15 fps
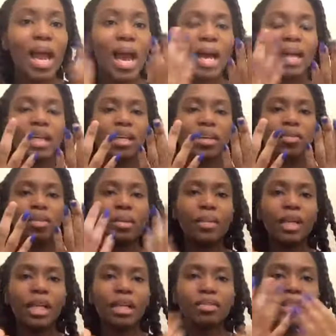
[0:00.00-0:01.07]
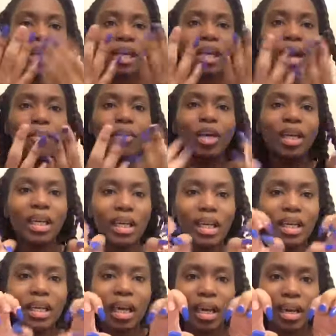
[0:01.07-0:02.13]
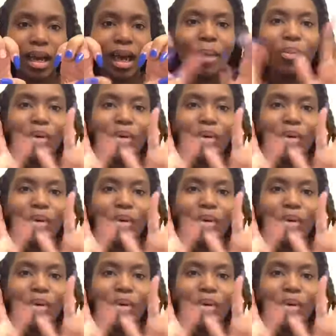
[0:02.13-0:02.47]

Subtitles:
need to go get my nails done. I'm going to get it done. I